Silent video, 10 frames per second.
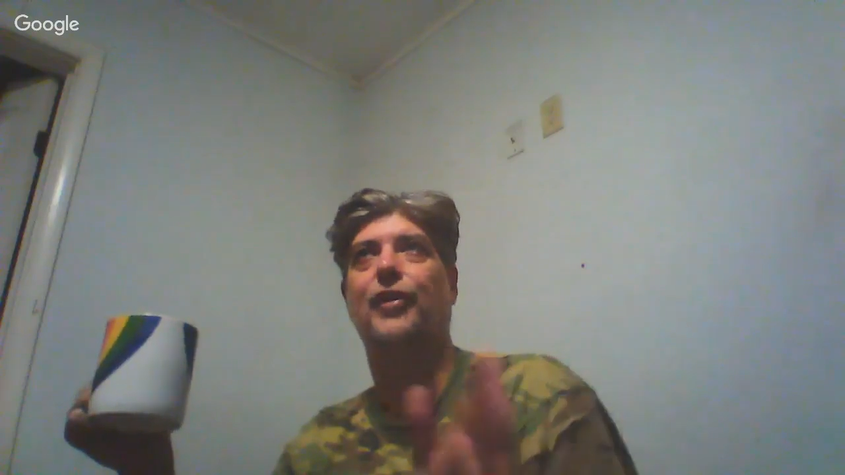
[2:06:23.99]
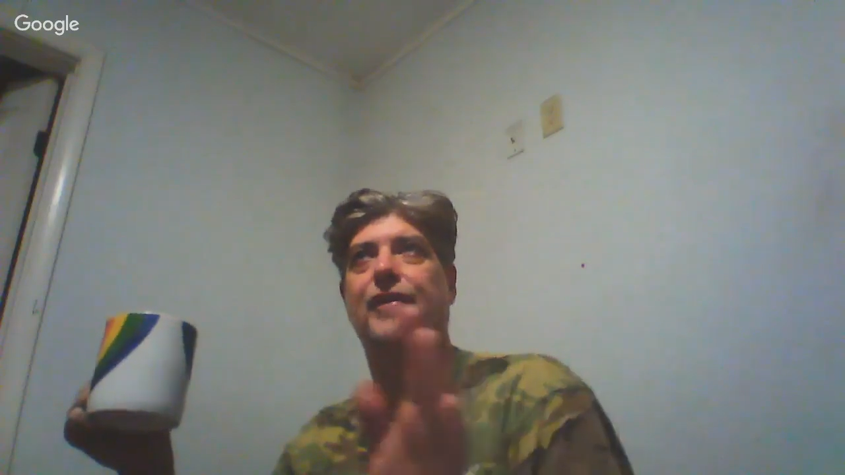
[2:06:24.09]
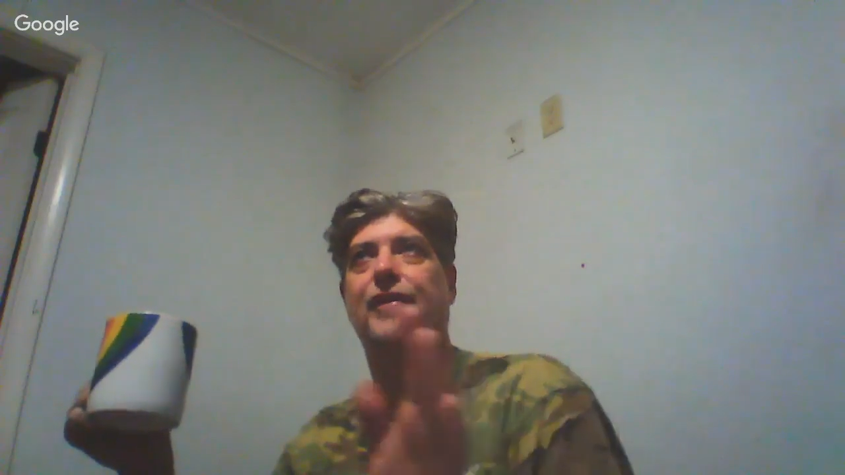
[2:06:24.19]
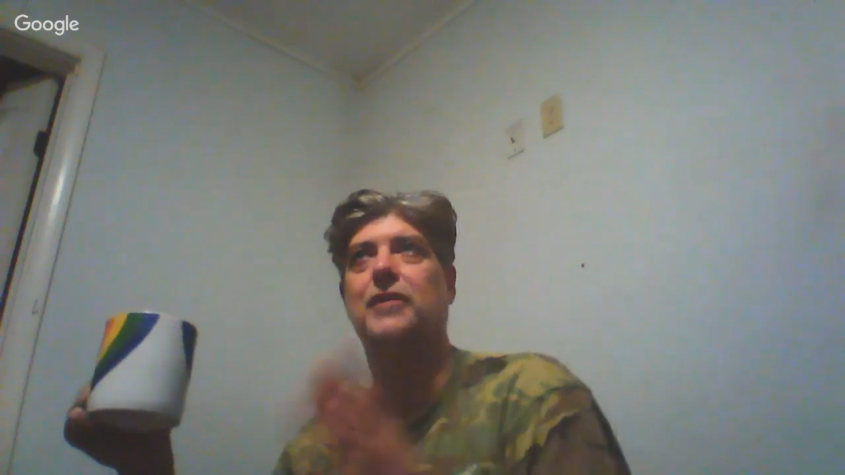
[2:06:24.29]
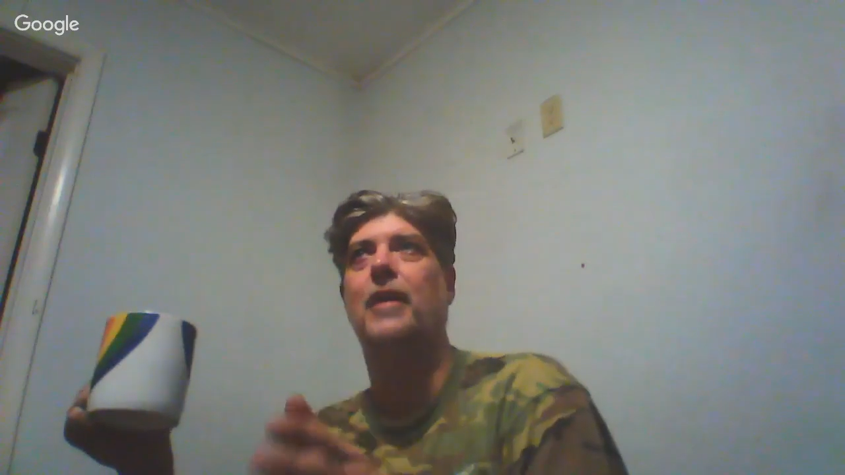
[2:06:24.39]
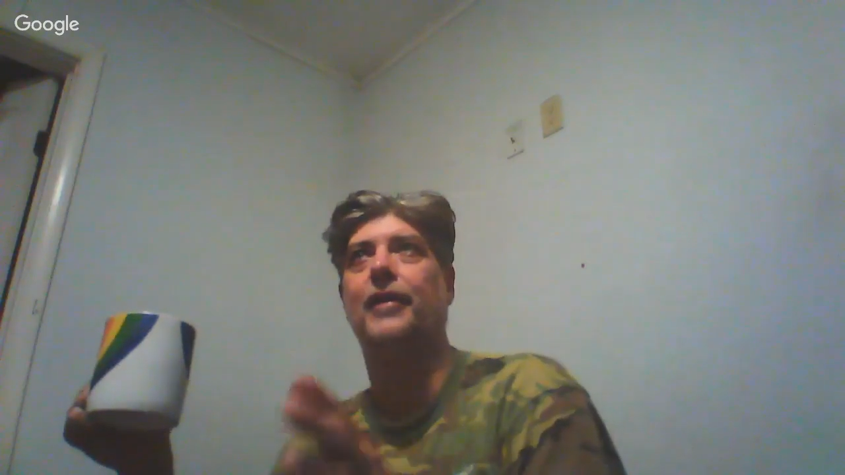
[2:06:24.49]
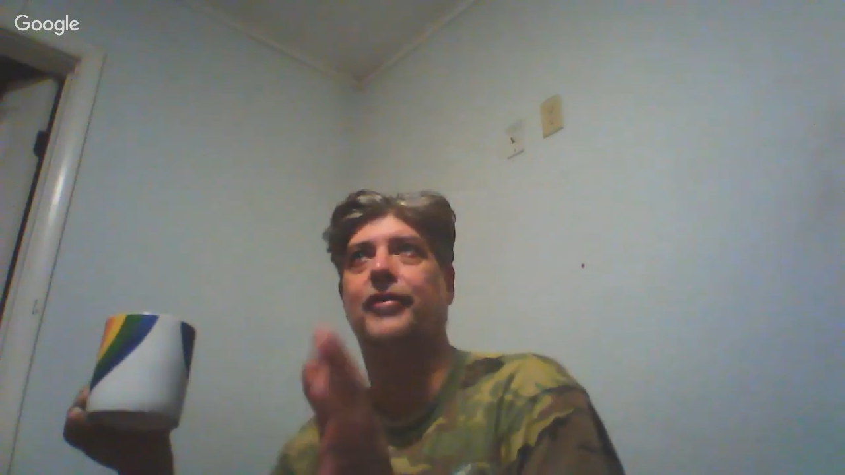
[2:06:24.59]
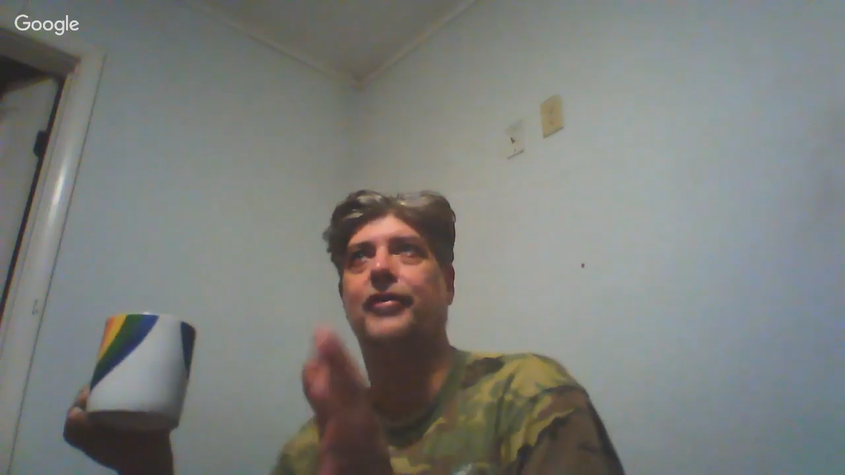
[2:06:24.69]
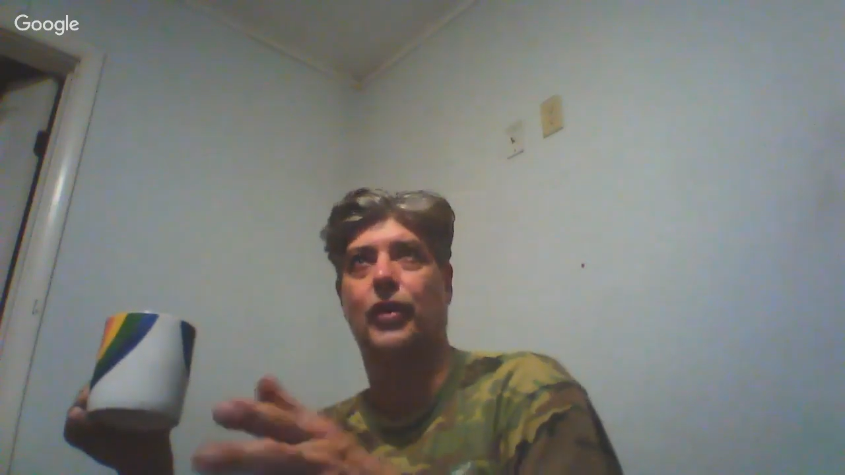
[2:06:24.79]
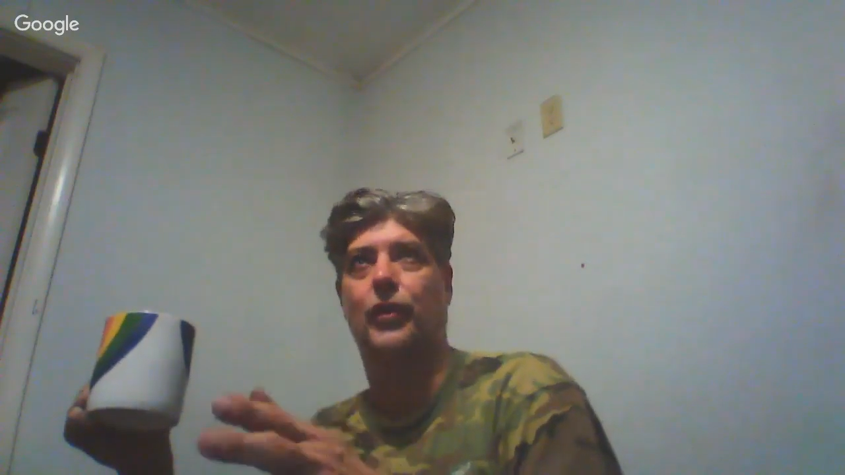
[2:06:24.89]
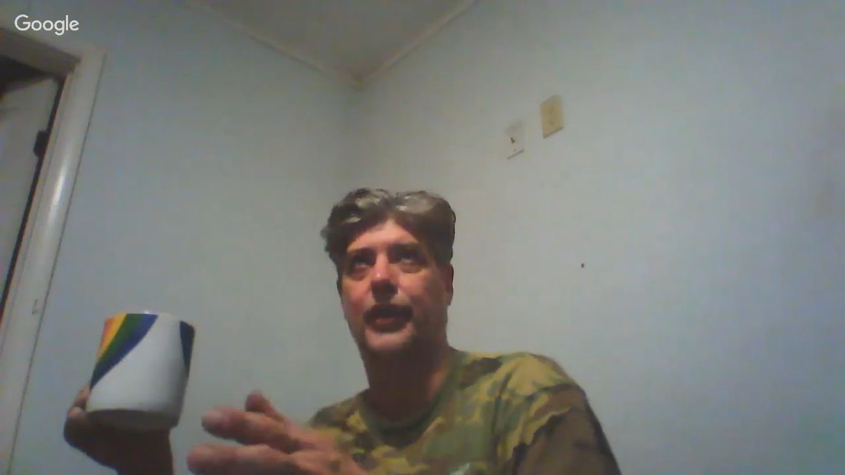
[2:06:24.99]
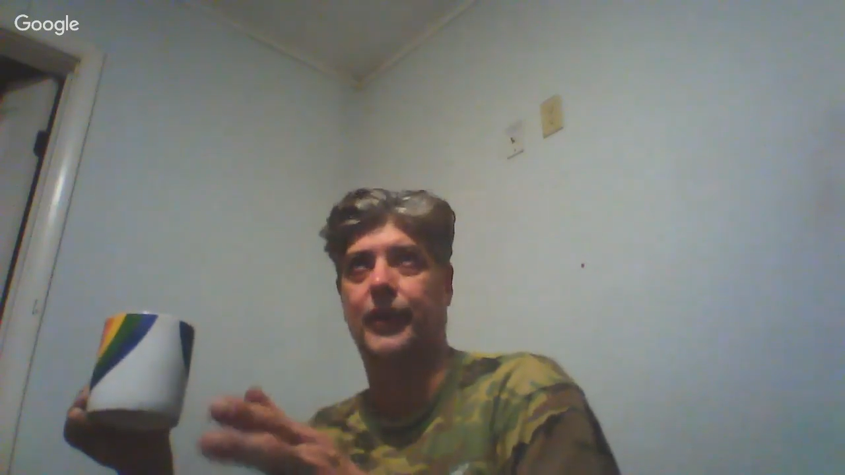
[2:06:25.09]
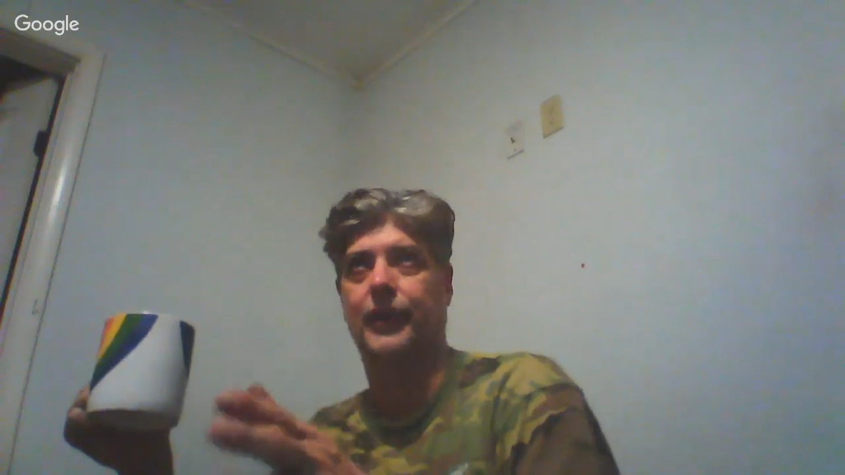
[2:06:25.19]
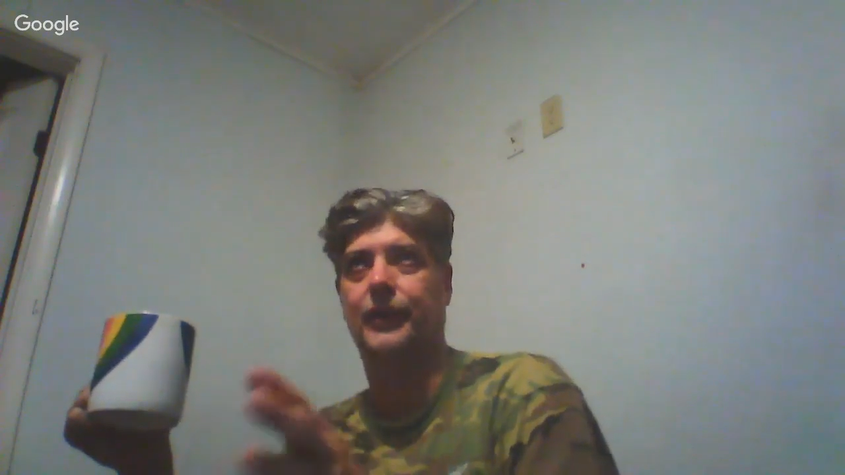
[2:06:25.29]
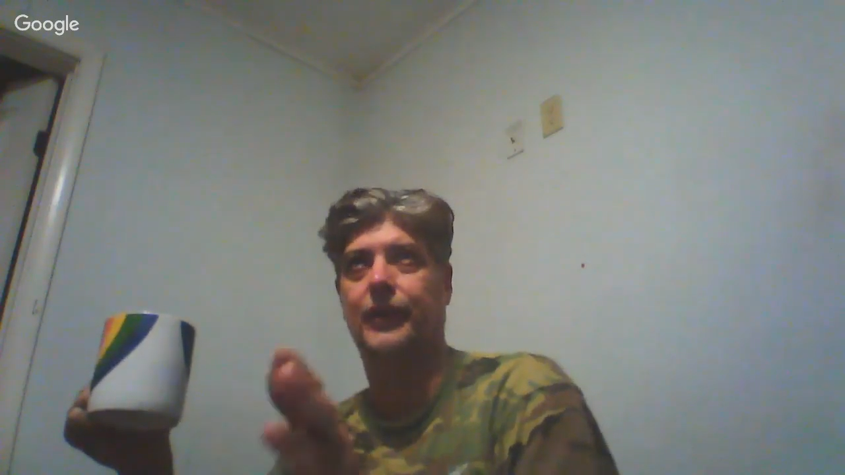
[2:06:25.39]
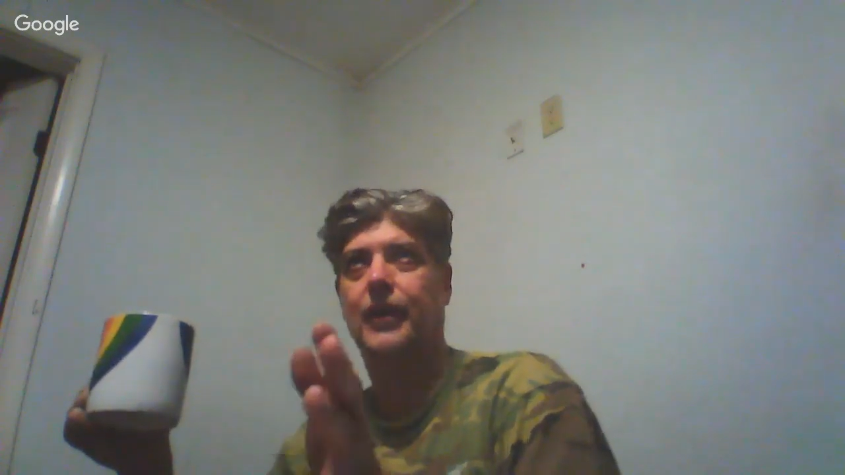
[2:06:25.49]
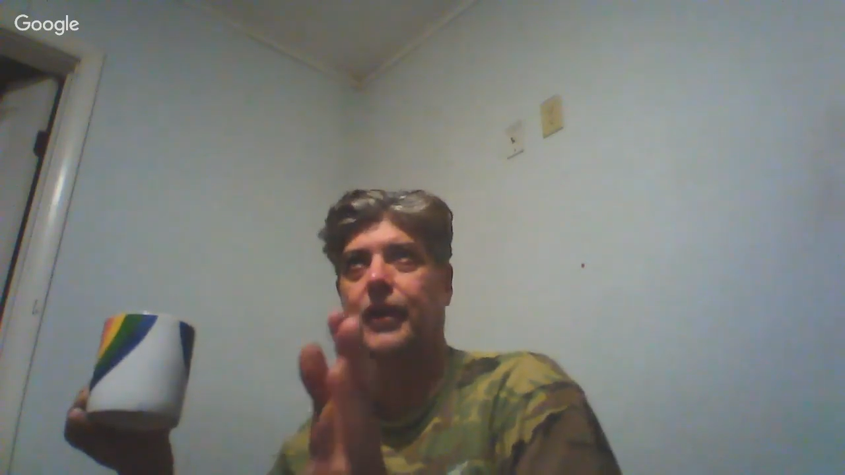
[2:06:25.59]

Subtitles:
filthy mess going